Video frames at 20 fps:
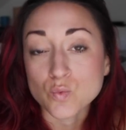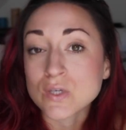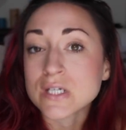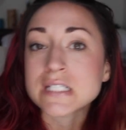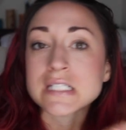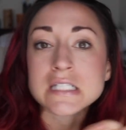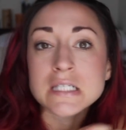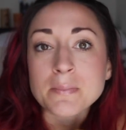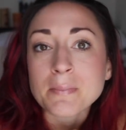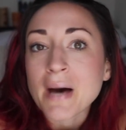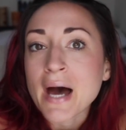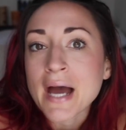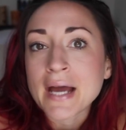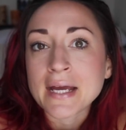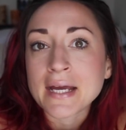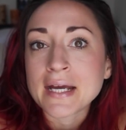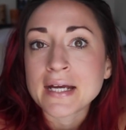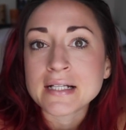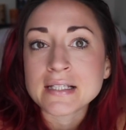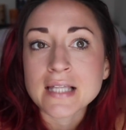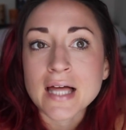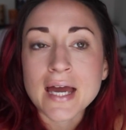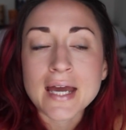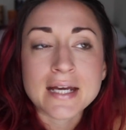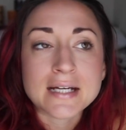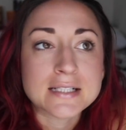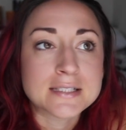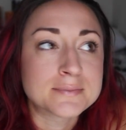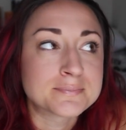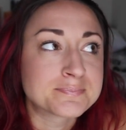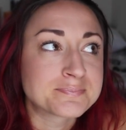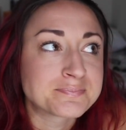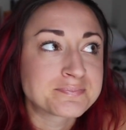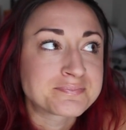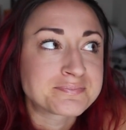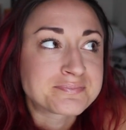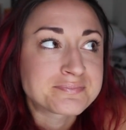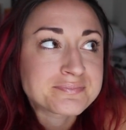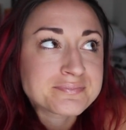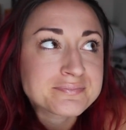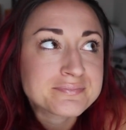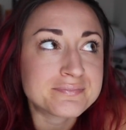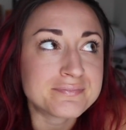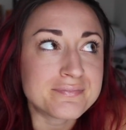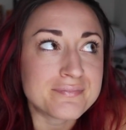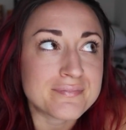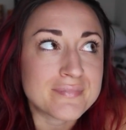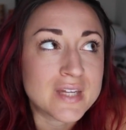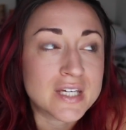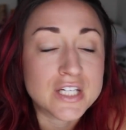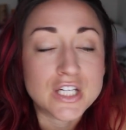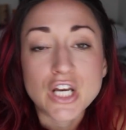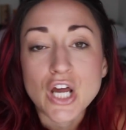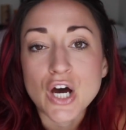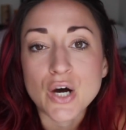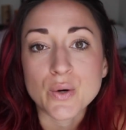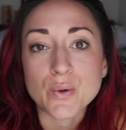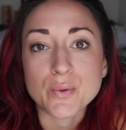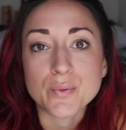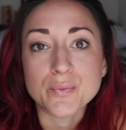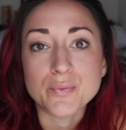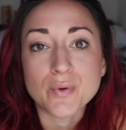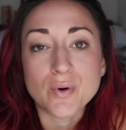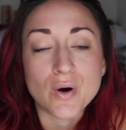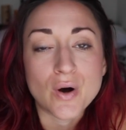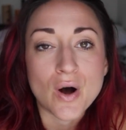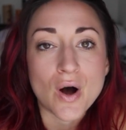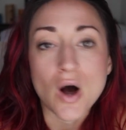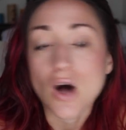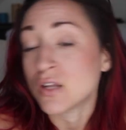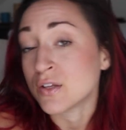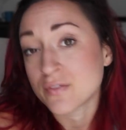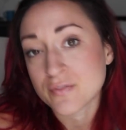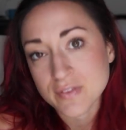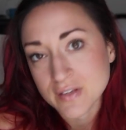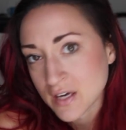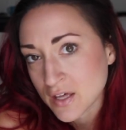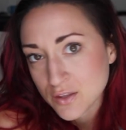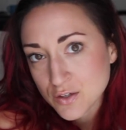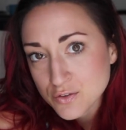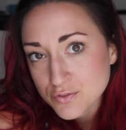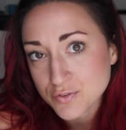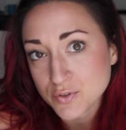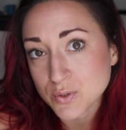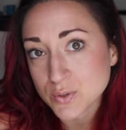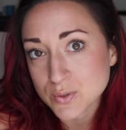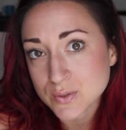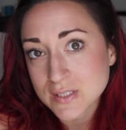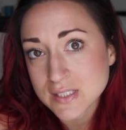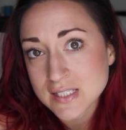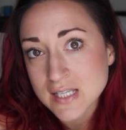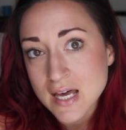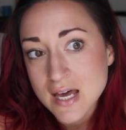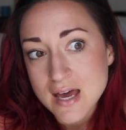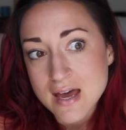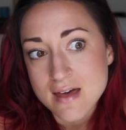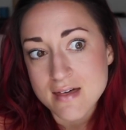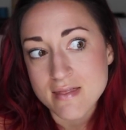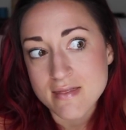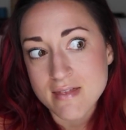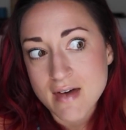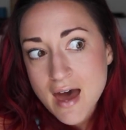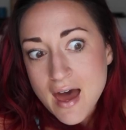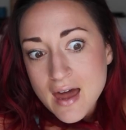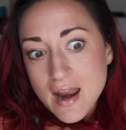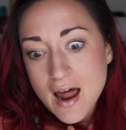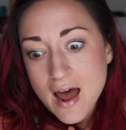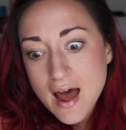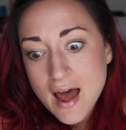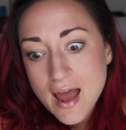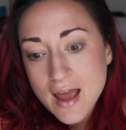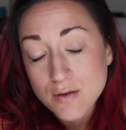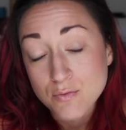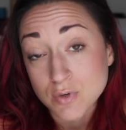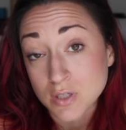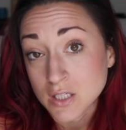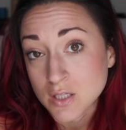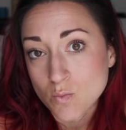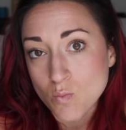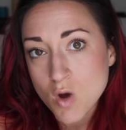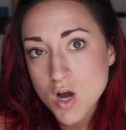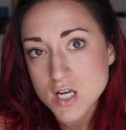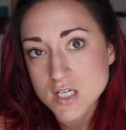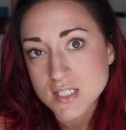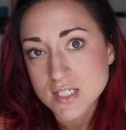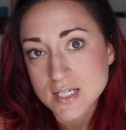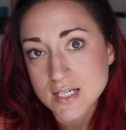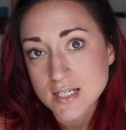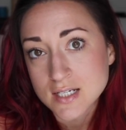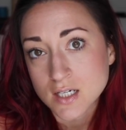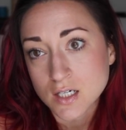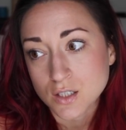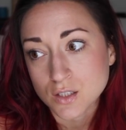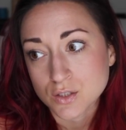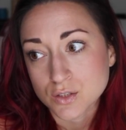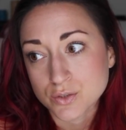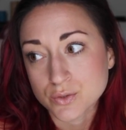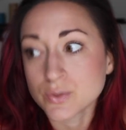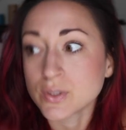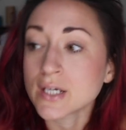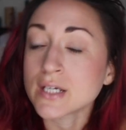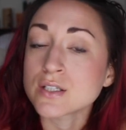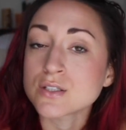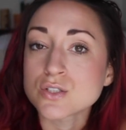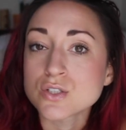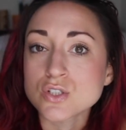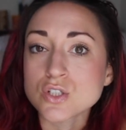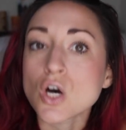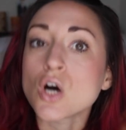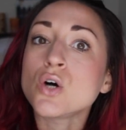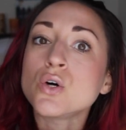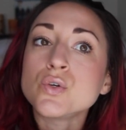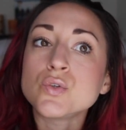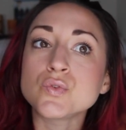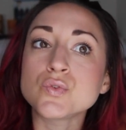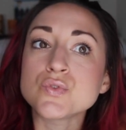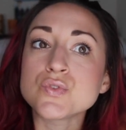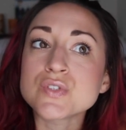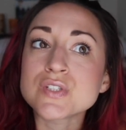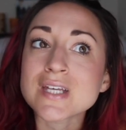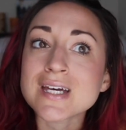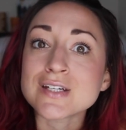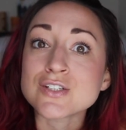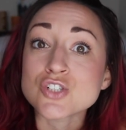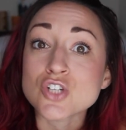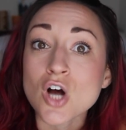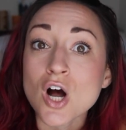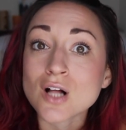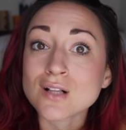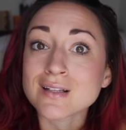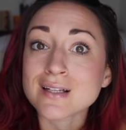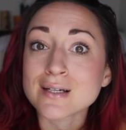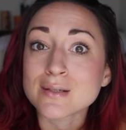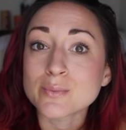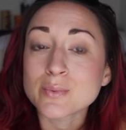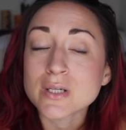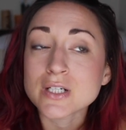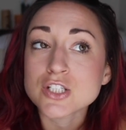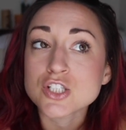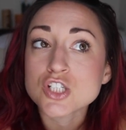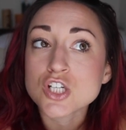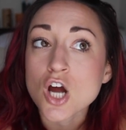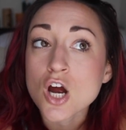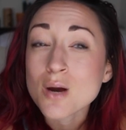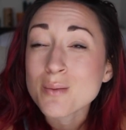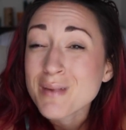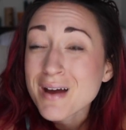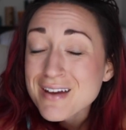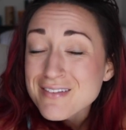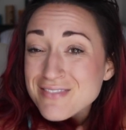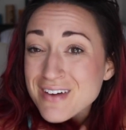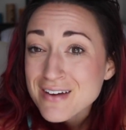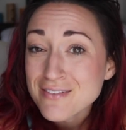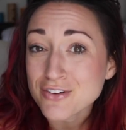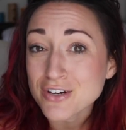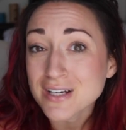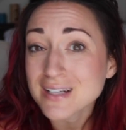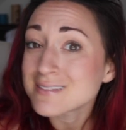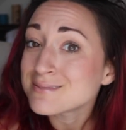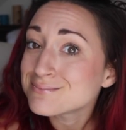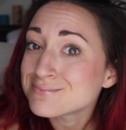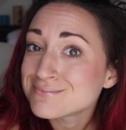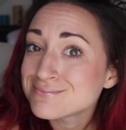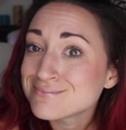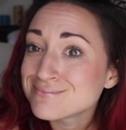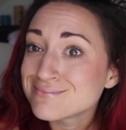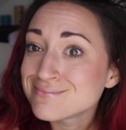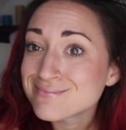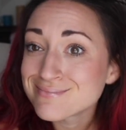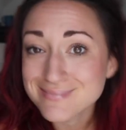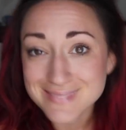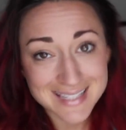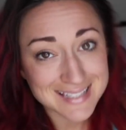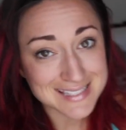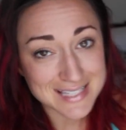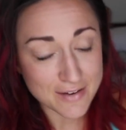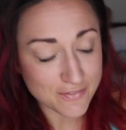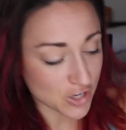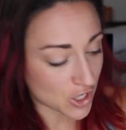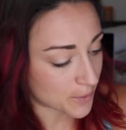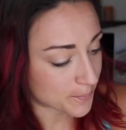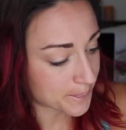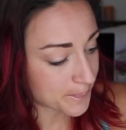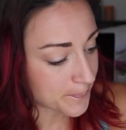risk buying like, you know, all of the other foods that I really wanted, including scones and chocolate, which are my favorite things ever.